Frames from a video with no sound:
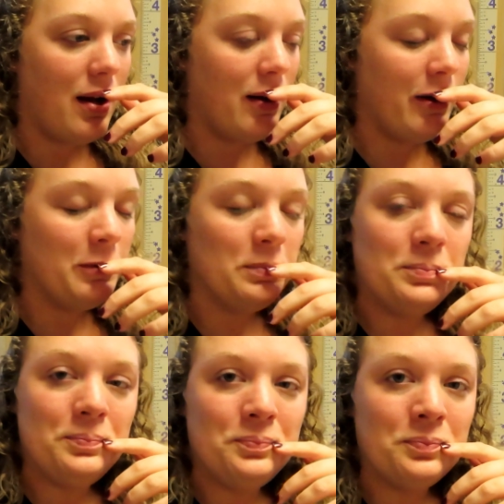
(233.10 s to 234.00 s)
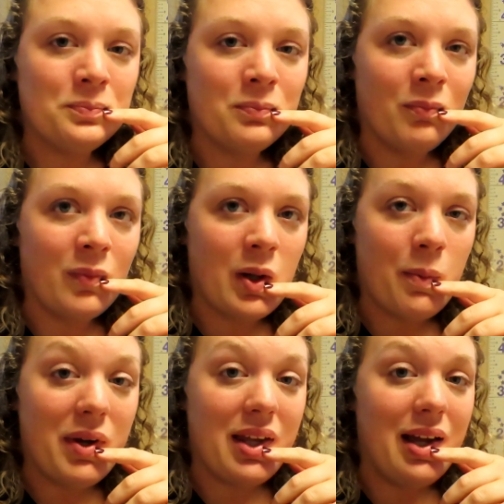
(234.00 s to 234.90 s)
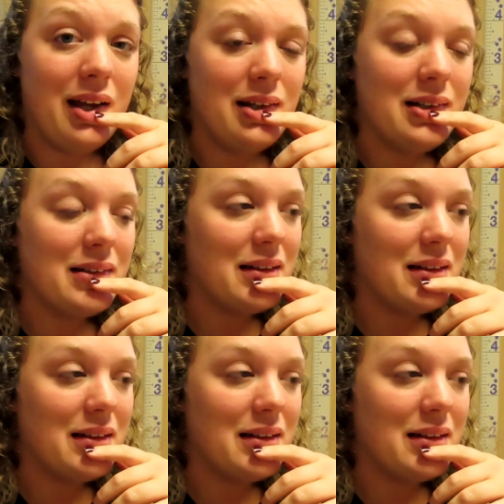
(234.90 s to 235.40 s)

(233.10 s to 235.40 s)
But yeah,